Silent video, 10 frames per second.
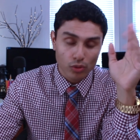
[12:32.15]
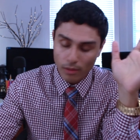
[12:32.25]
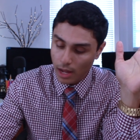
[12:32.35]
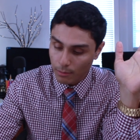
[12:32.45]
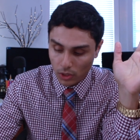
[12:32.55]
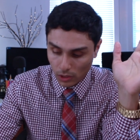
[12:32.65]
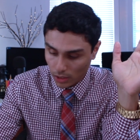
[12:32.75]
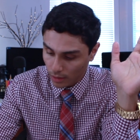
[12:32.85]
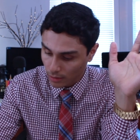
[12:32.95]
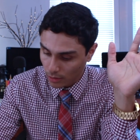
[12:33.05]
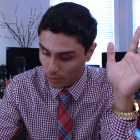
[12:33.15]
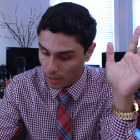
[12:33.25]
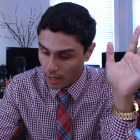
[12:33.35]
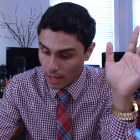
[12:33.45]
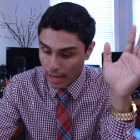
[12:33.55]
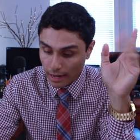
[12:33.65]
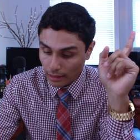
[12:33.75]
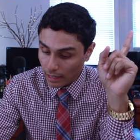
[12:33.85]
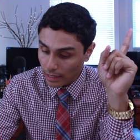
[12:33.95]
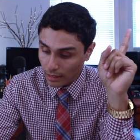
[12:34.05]
I'm just telling you. And
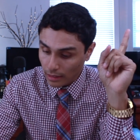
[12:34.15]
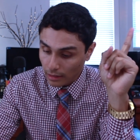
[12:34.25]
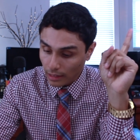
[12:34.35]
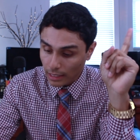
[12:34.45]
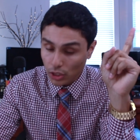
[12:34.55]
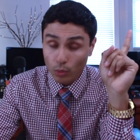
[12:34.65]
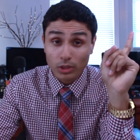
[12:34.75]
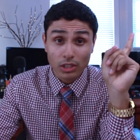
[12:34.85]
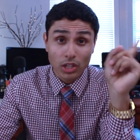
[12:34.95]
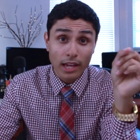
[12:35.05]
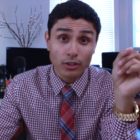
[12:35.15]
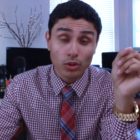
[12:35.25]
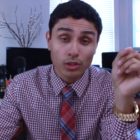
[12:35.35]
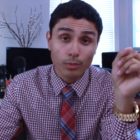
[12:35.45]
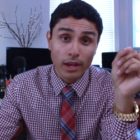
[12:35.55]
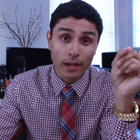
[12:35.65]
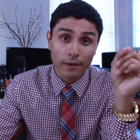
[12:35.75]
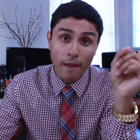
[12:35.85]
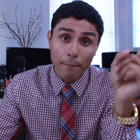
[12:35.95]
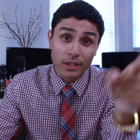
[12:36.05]
Eli- and Elijah was a dangerous
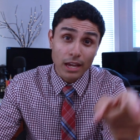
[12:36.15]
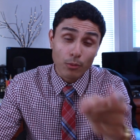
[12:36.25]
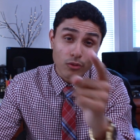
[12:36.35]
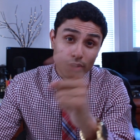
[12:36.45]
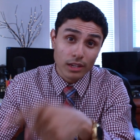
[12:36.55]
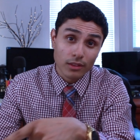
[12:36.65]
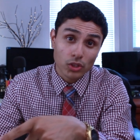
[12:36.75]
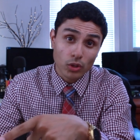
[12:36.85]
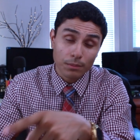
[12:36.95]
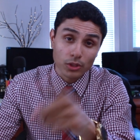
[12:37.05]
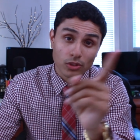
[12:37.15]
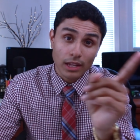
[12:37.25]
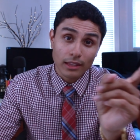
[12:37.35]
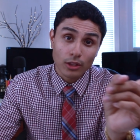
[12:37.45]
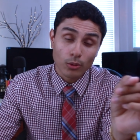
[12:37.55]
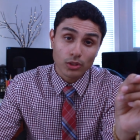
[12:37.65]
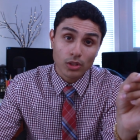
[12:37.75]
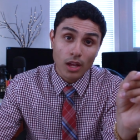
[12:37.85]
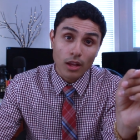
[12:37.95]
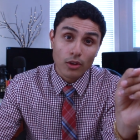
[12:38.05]
man. But yet we read in the scriptures that there is
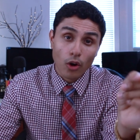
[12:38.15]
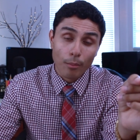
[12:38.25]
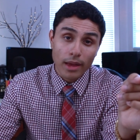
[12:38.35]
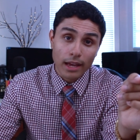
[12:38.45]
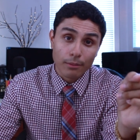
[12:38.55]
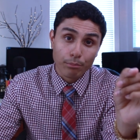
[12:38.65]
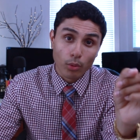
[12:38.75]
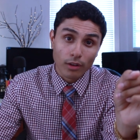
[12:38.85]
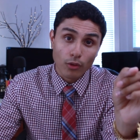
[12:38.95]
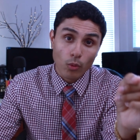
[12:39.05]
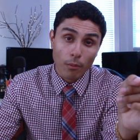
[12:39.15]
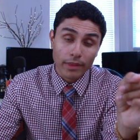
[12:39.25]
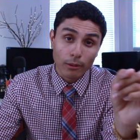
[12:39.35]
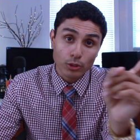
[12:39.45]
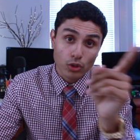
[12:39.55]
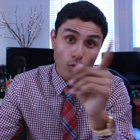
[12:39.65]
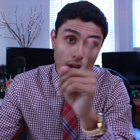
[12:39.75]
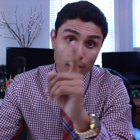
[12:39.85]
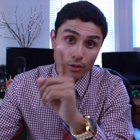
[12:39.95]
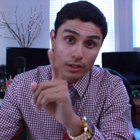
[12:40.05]
no man born of a woman that was
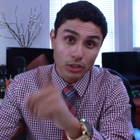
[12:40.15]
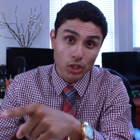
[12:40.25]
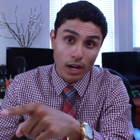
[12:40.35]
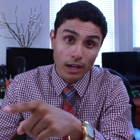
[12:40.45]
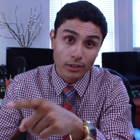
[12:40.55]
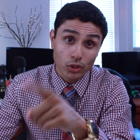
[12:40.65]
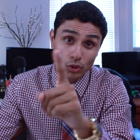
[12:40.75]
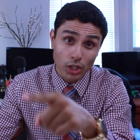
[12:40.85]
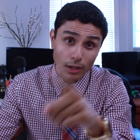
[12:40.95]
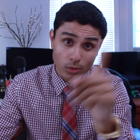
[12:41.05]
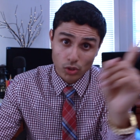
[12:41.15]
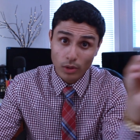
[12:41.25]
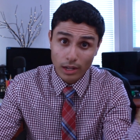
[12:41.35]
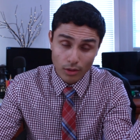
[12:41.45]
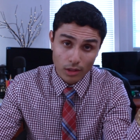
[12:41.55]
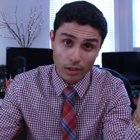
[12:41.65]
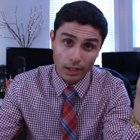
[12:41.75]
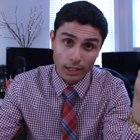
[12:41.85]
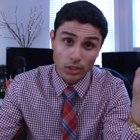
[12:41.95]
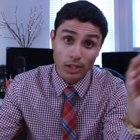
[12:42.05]
greater than John. So John was greater than
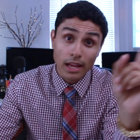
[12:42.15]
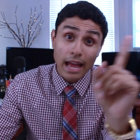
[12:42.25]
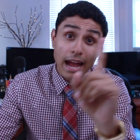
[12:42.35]
Elijah.